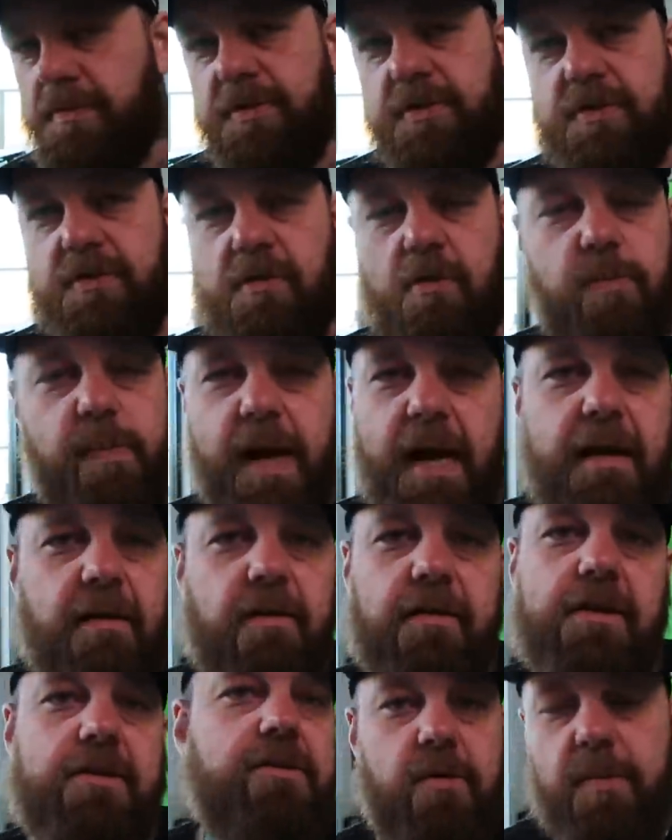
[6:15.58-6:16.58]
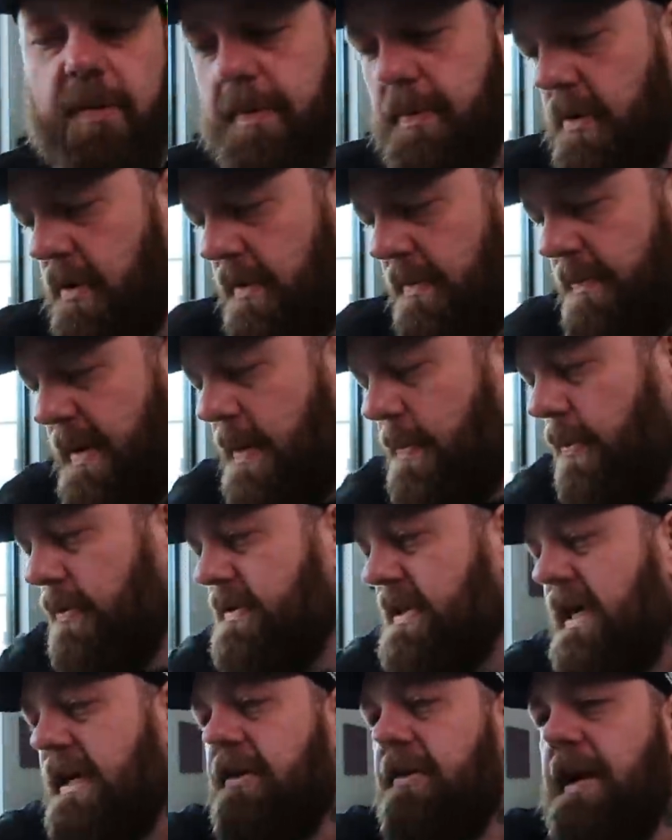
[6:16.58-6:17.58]
just throw paint on each other. People
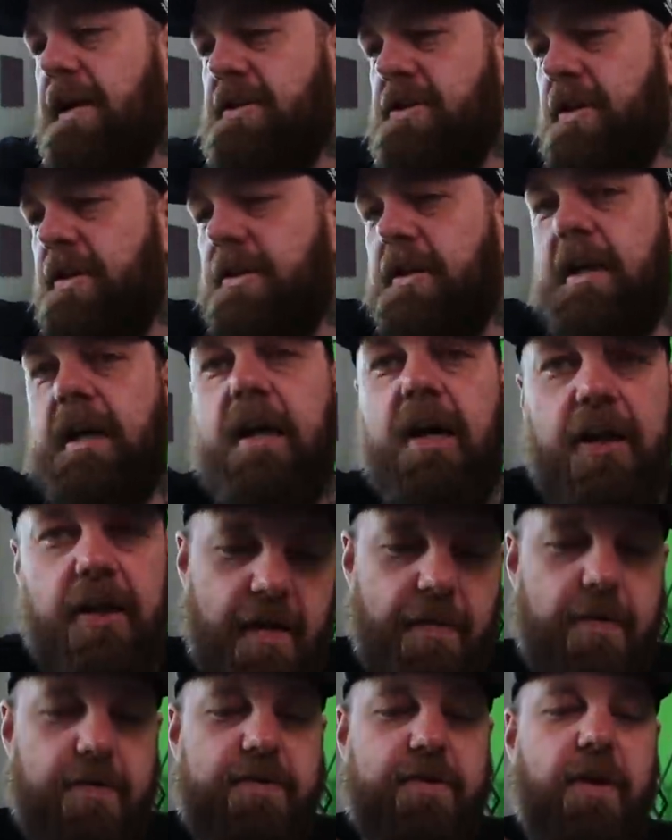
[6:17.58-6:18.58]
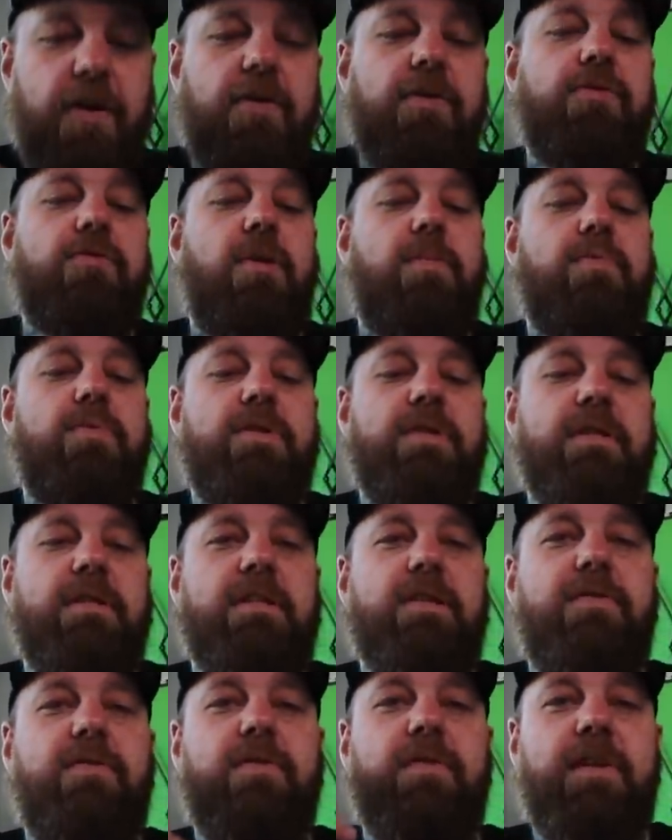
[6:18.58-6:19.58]
decorate each other in color. And those colors represent
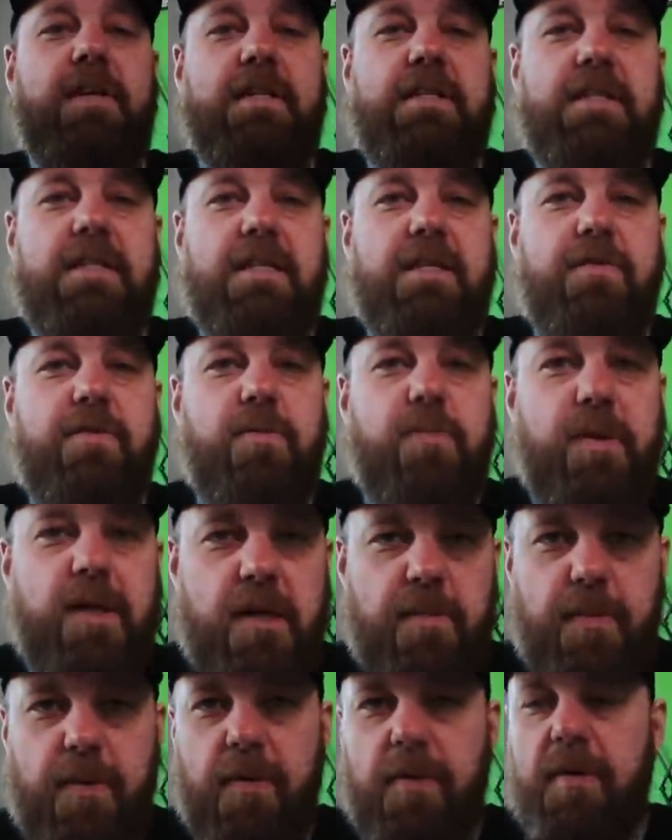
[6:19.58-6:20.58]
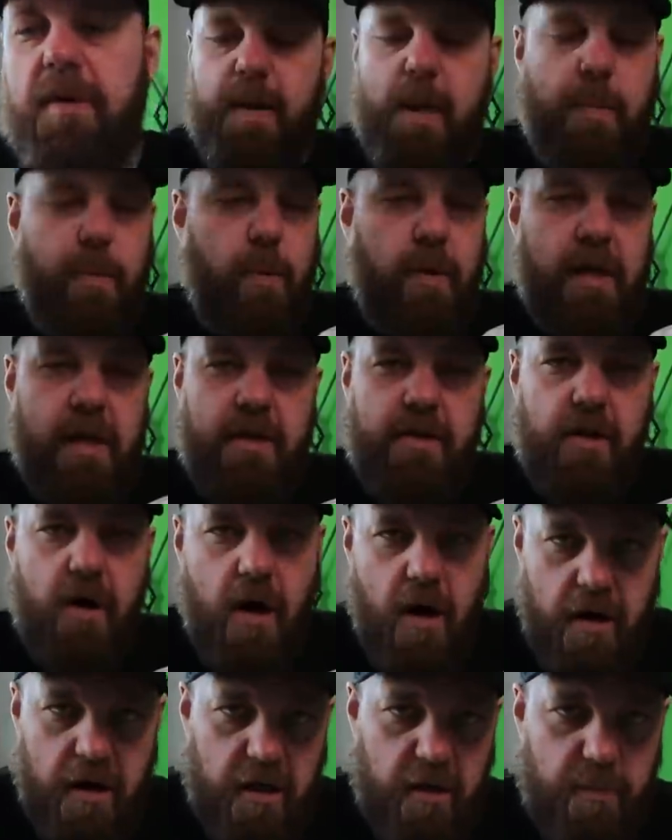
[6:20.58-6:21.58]
different things to different people. People end
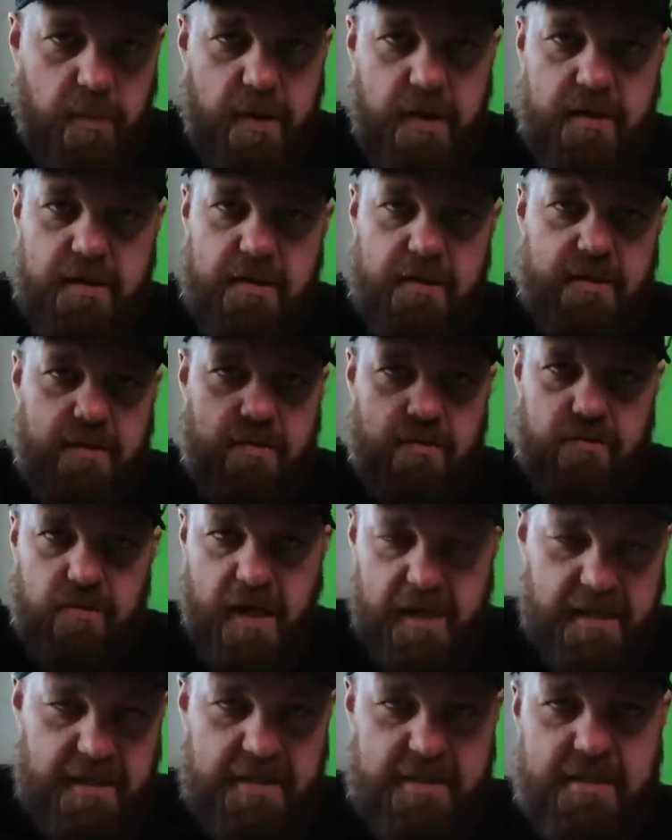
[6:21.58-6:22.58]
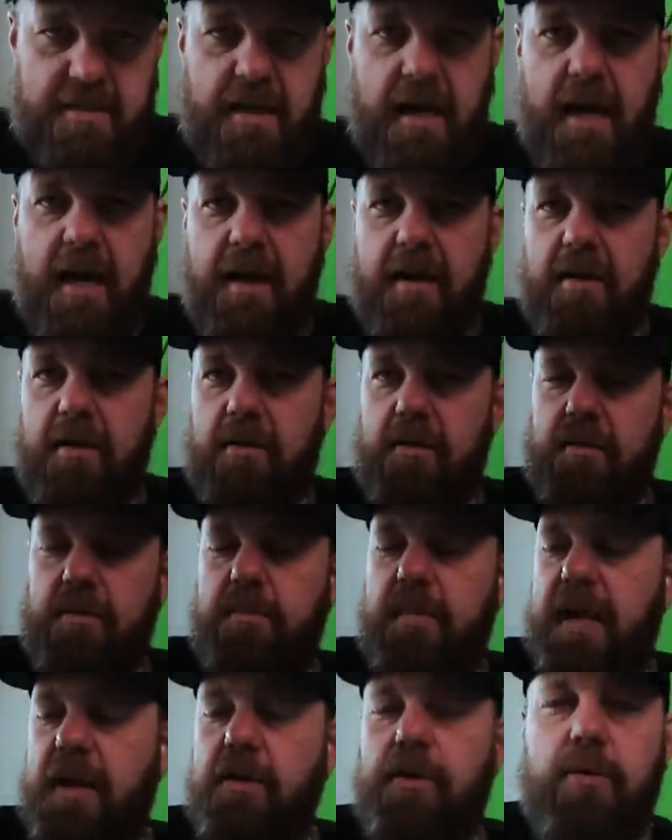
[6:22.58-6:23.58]
arguments, reconcile,
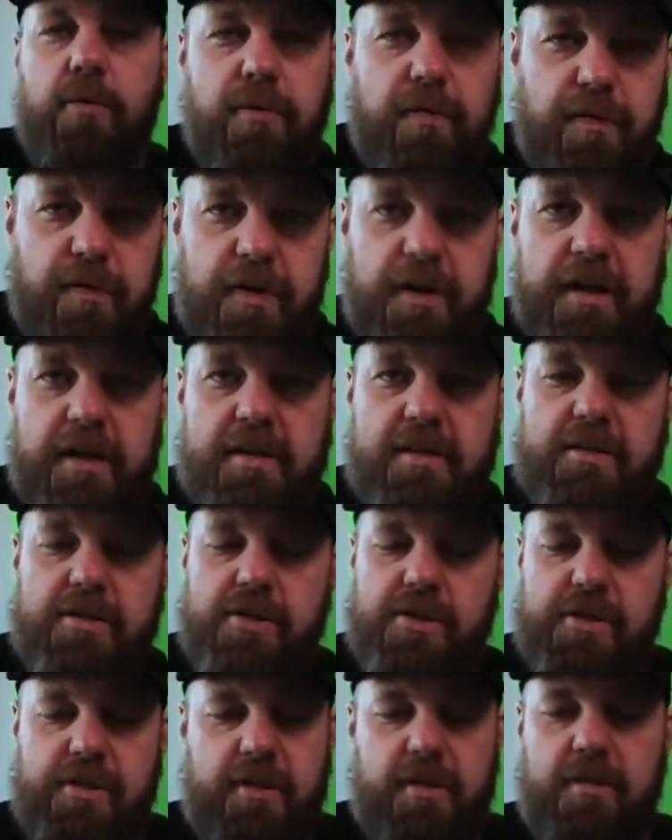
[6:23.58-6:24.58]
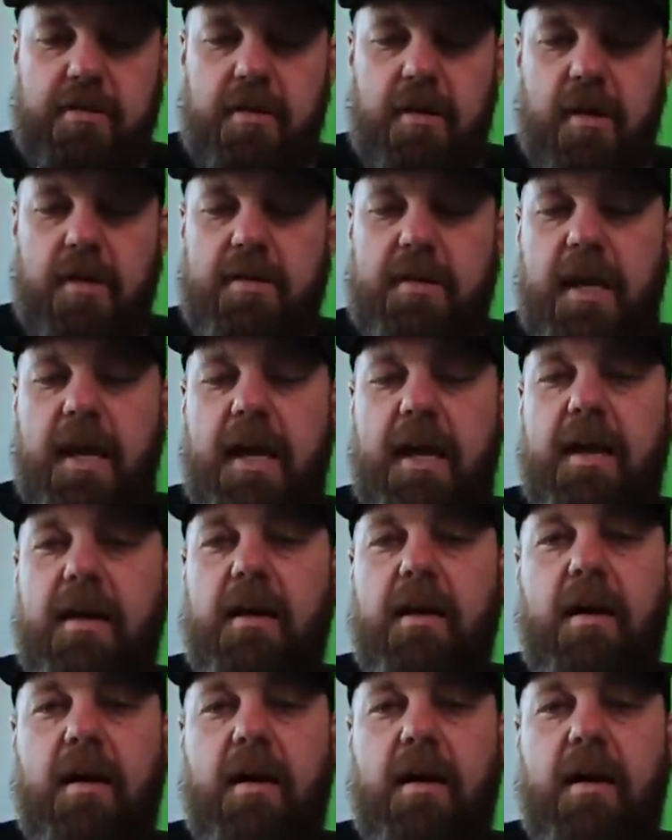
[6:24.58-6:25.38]
make new friends. Just a day